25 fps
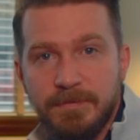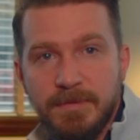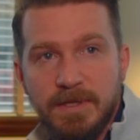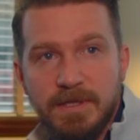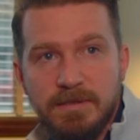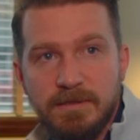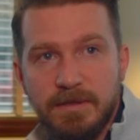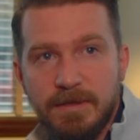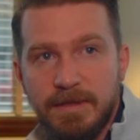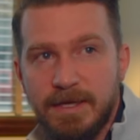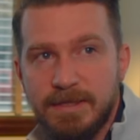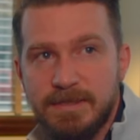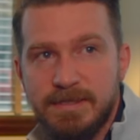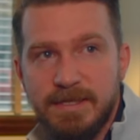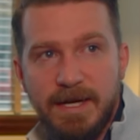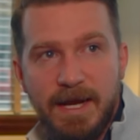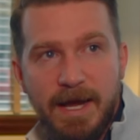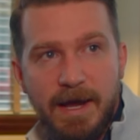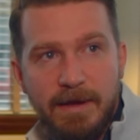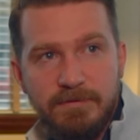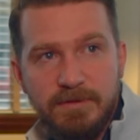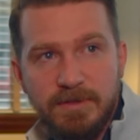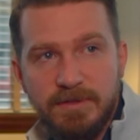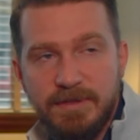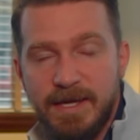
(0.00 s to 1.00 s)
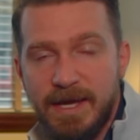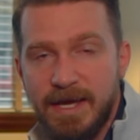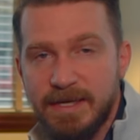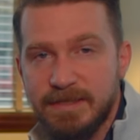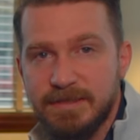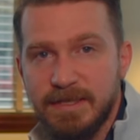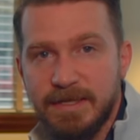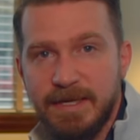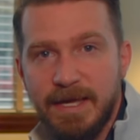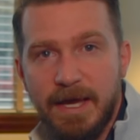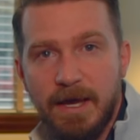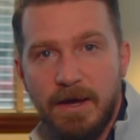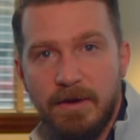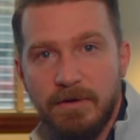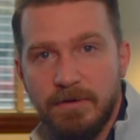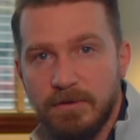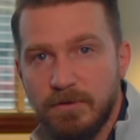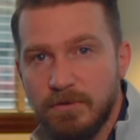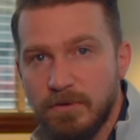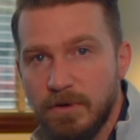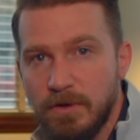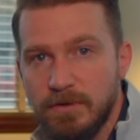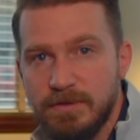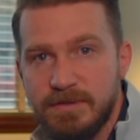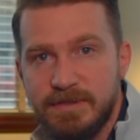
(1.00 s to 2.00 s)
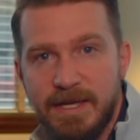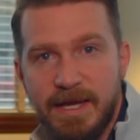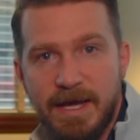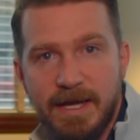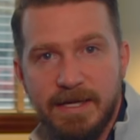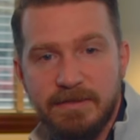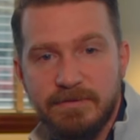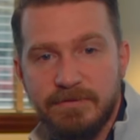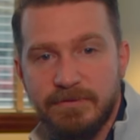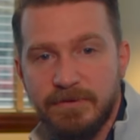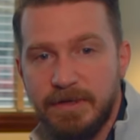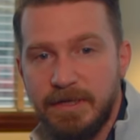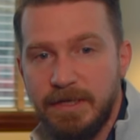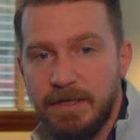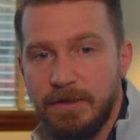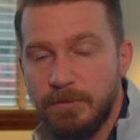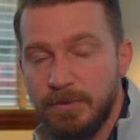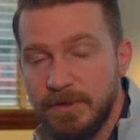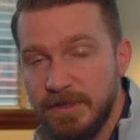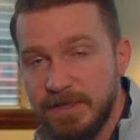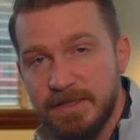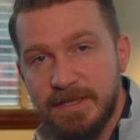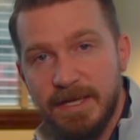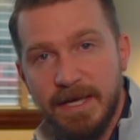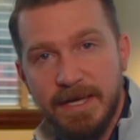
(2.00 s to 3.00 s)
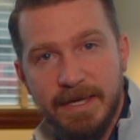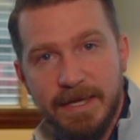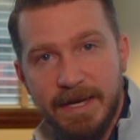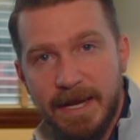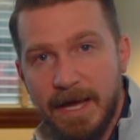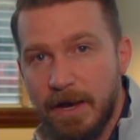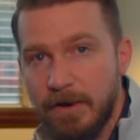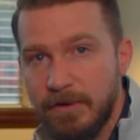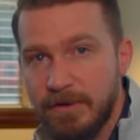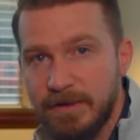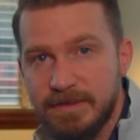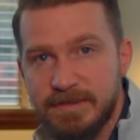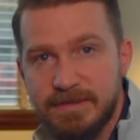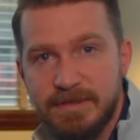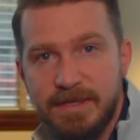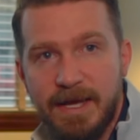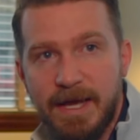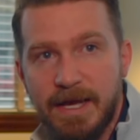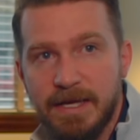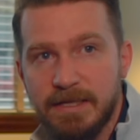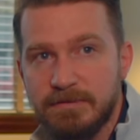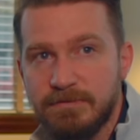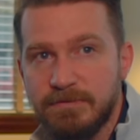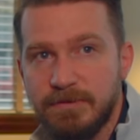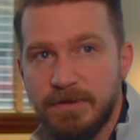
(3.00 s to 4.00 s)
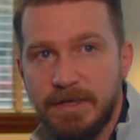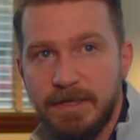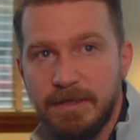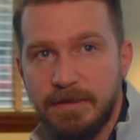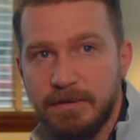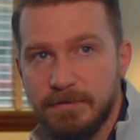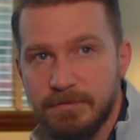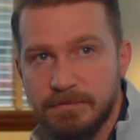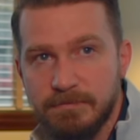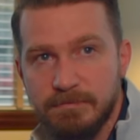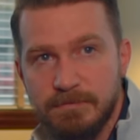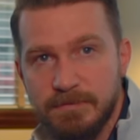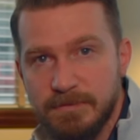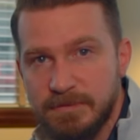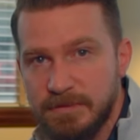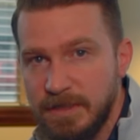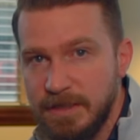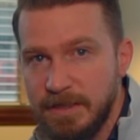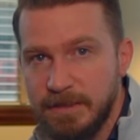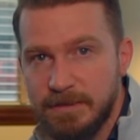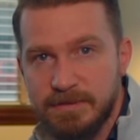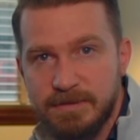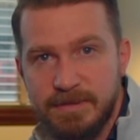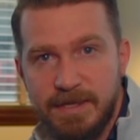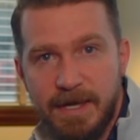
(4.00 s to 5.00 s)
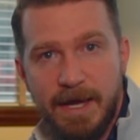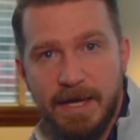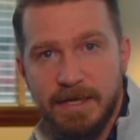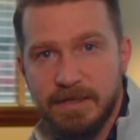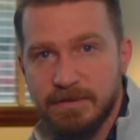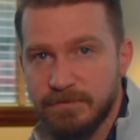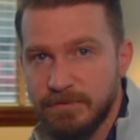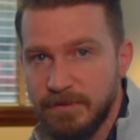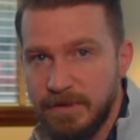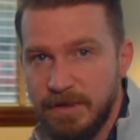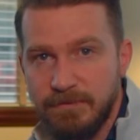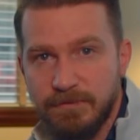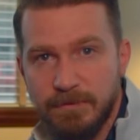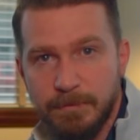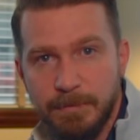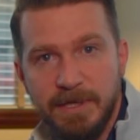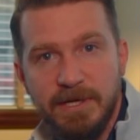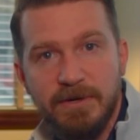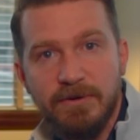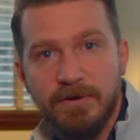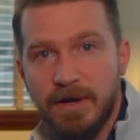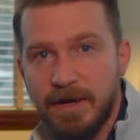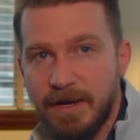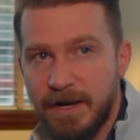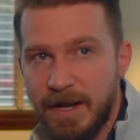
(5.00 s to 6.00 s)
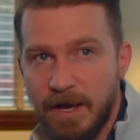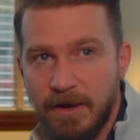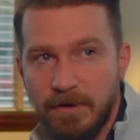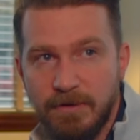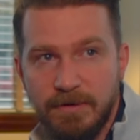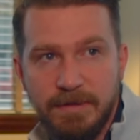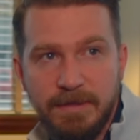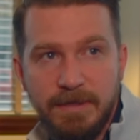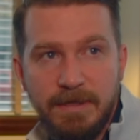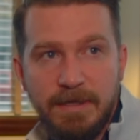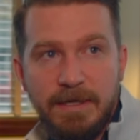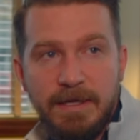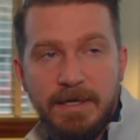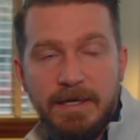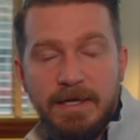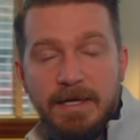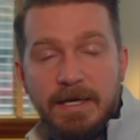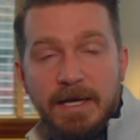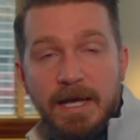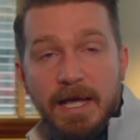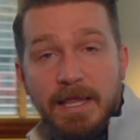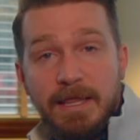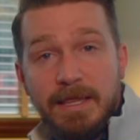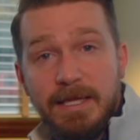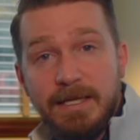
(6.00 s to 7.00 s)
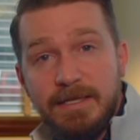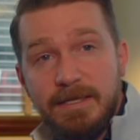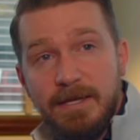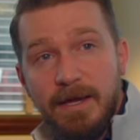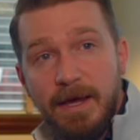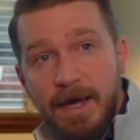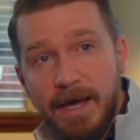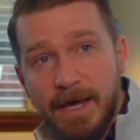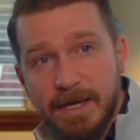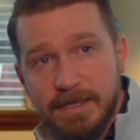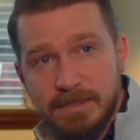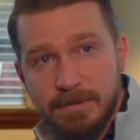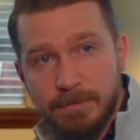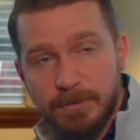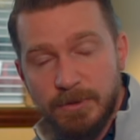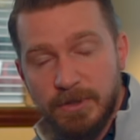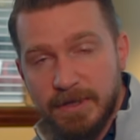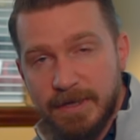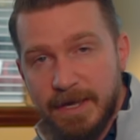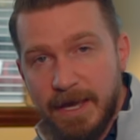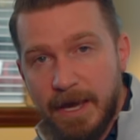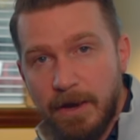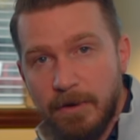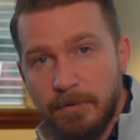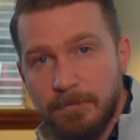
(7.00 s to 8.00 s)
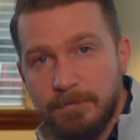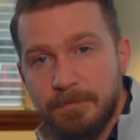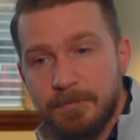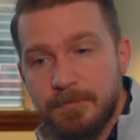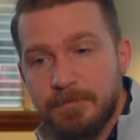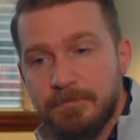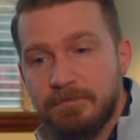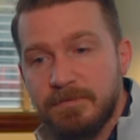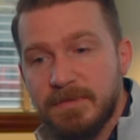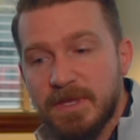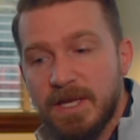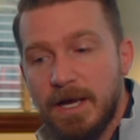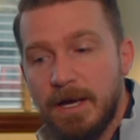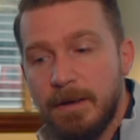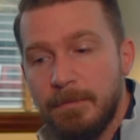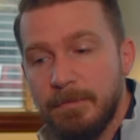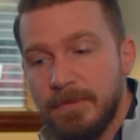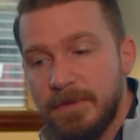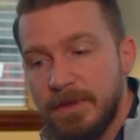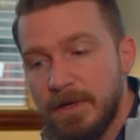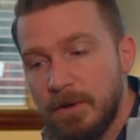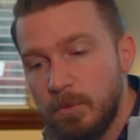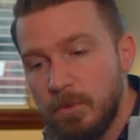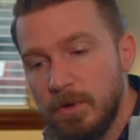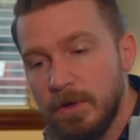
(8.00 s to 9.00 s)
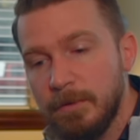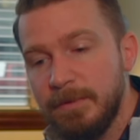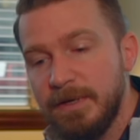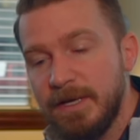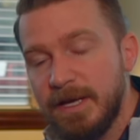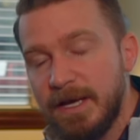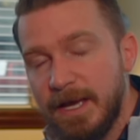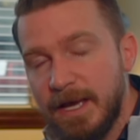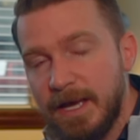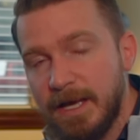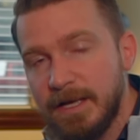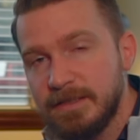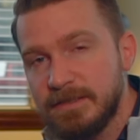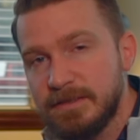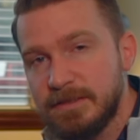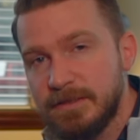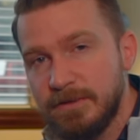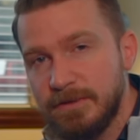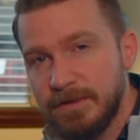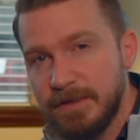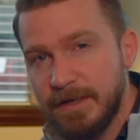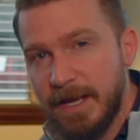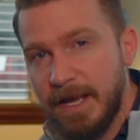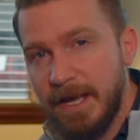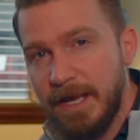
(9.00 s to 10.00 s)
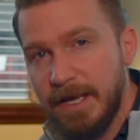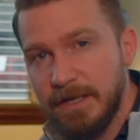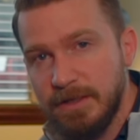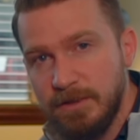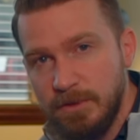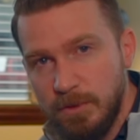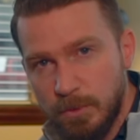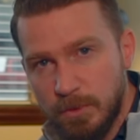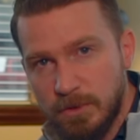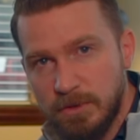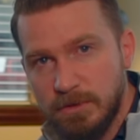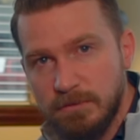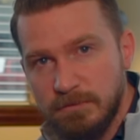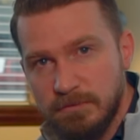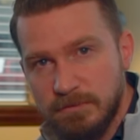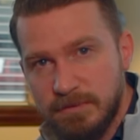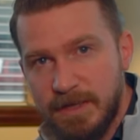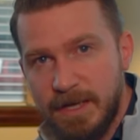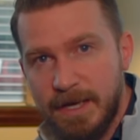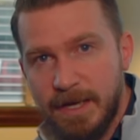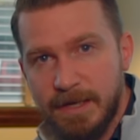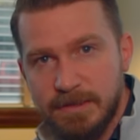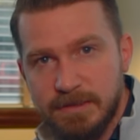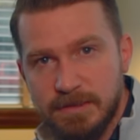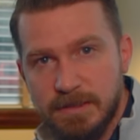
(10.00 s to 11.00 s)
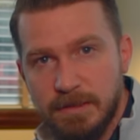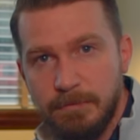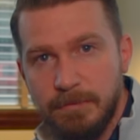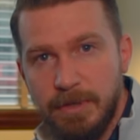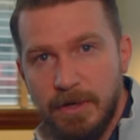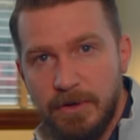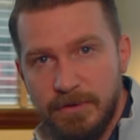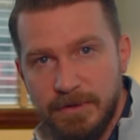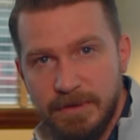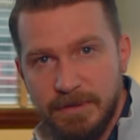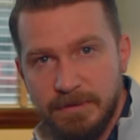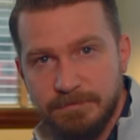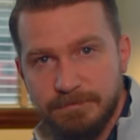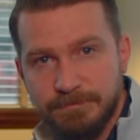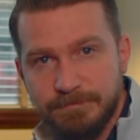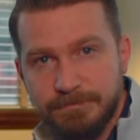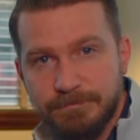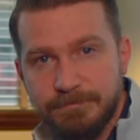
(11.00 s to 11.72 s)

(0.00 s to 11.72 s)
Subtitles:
So that's an after-tax account, gross tax-free. When you take it out, it's tax-free. It's tax-free from here on out. The taxable account, there will be a certain annual tax component.